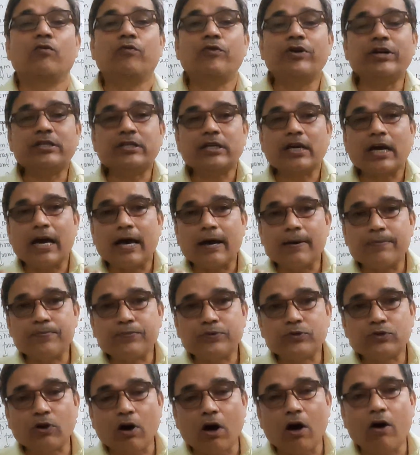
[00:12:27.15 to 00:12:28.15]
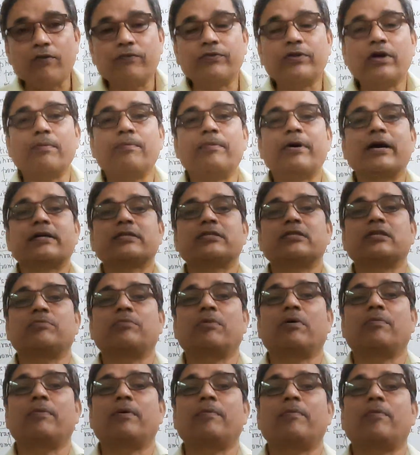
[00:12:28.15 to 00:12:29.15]
which absorb the
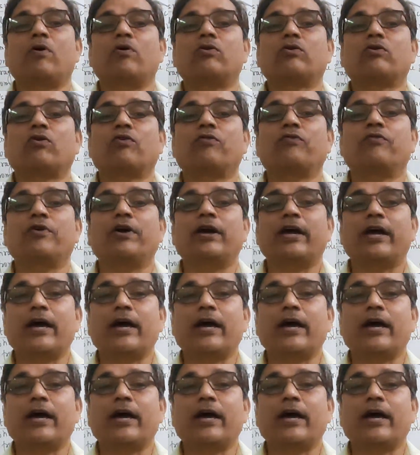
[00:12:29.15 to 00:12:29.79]
maximum amount of